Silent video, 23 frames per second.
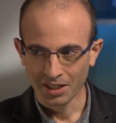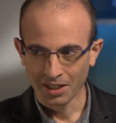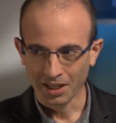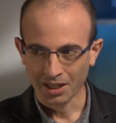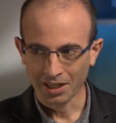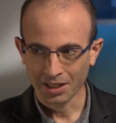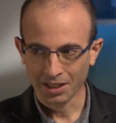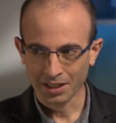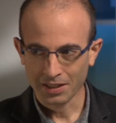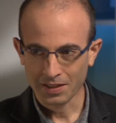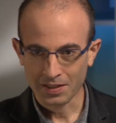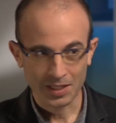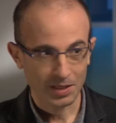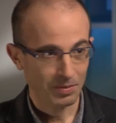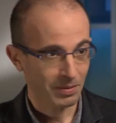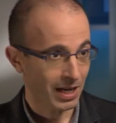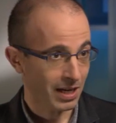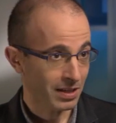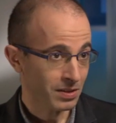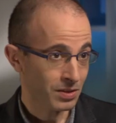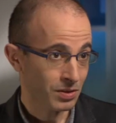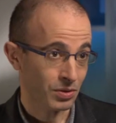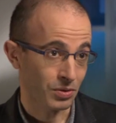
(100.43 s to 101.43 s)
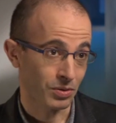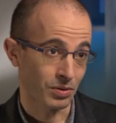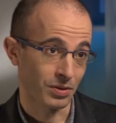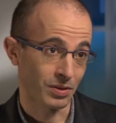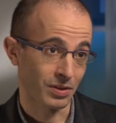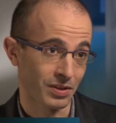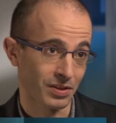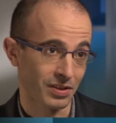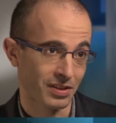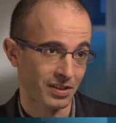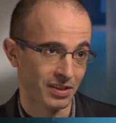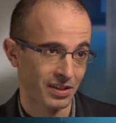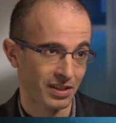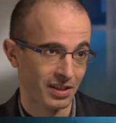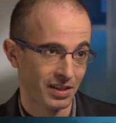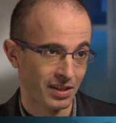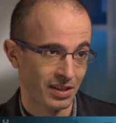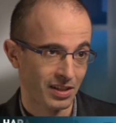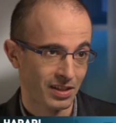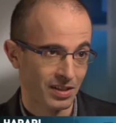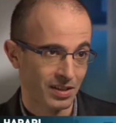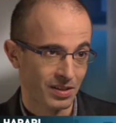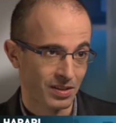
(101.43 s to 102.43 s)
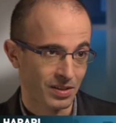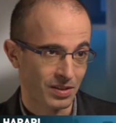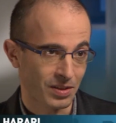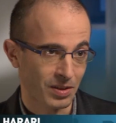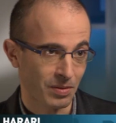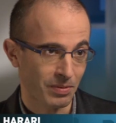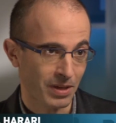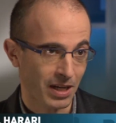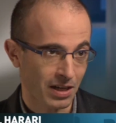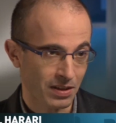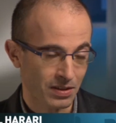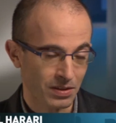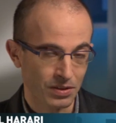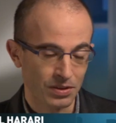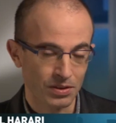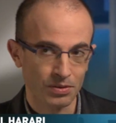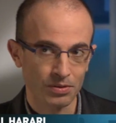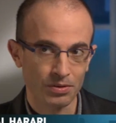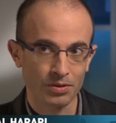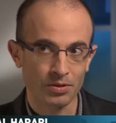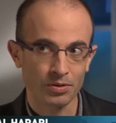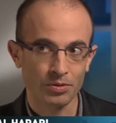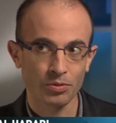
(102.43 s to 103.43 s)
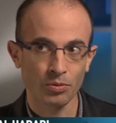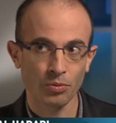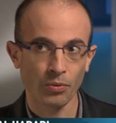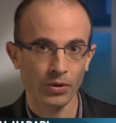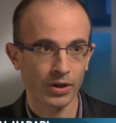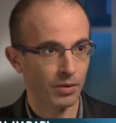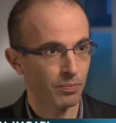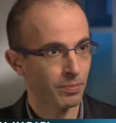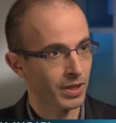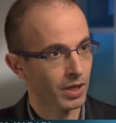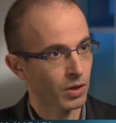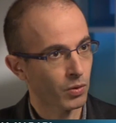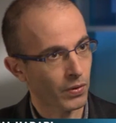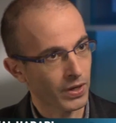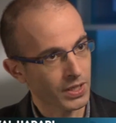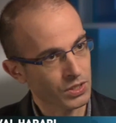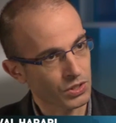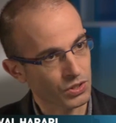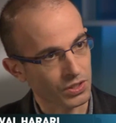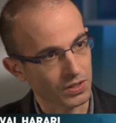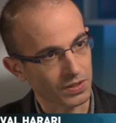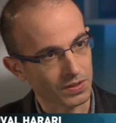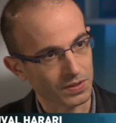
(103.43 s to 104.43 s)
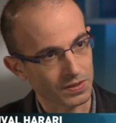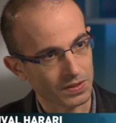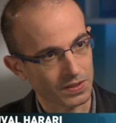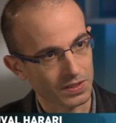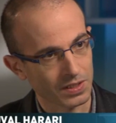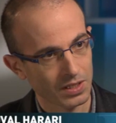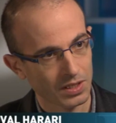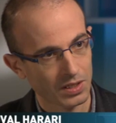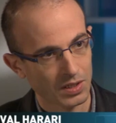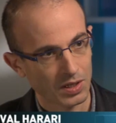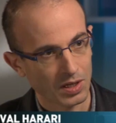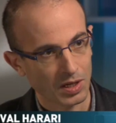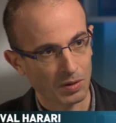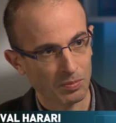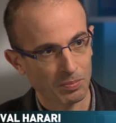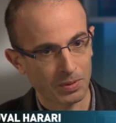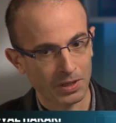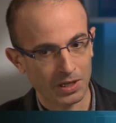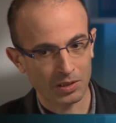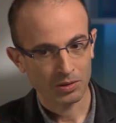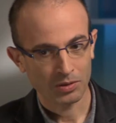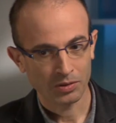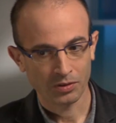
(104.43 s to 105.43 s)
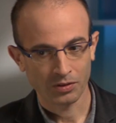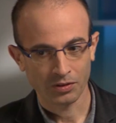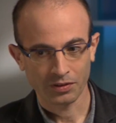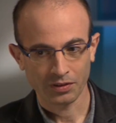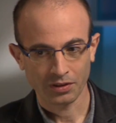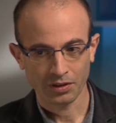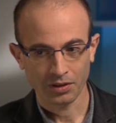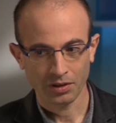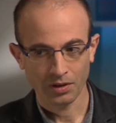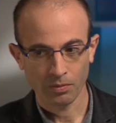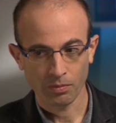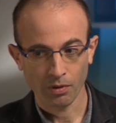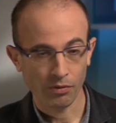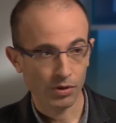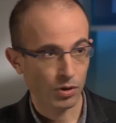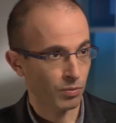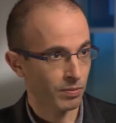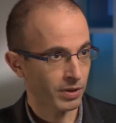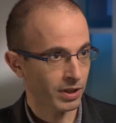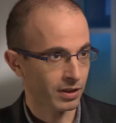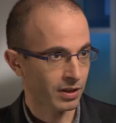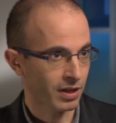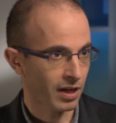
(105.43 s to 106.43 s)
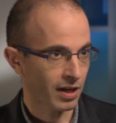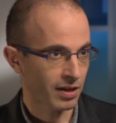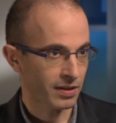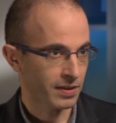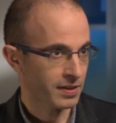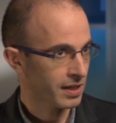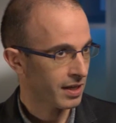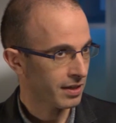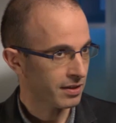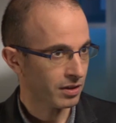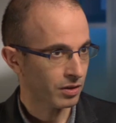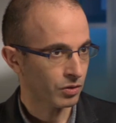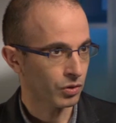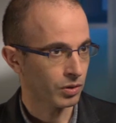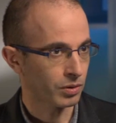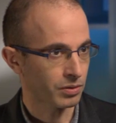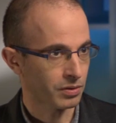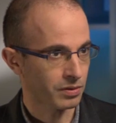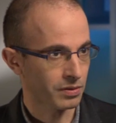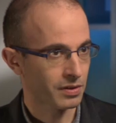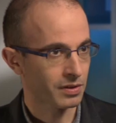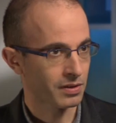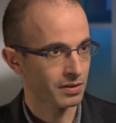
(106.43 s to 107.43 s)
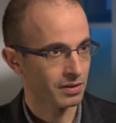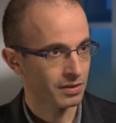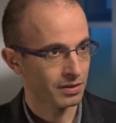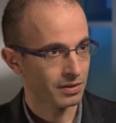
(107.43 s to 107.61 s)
Uh, some answers, some answers to really big questions about uh, where humankind is heading towards.